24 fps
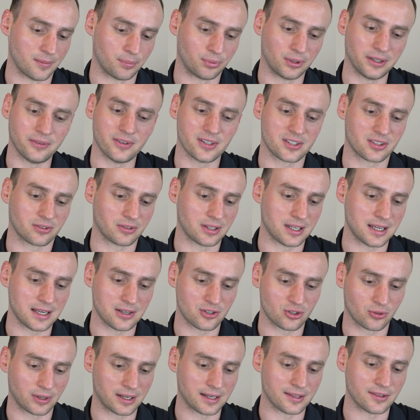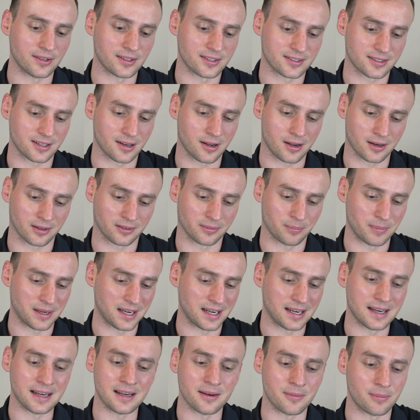Previously traded this stock,
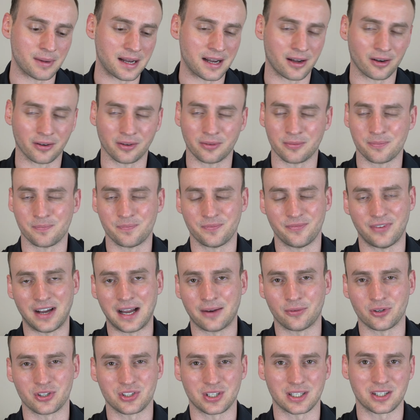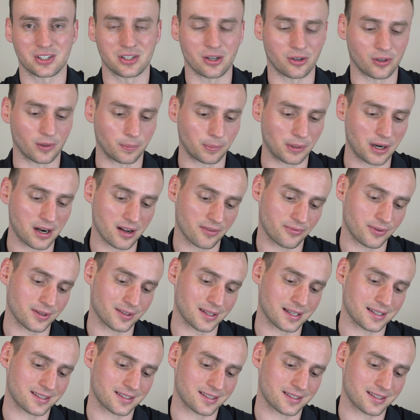made about a $5 or $6 profit.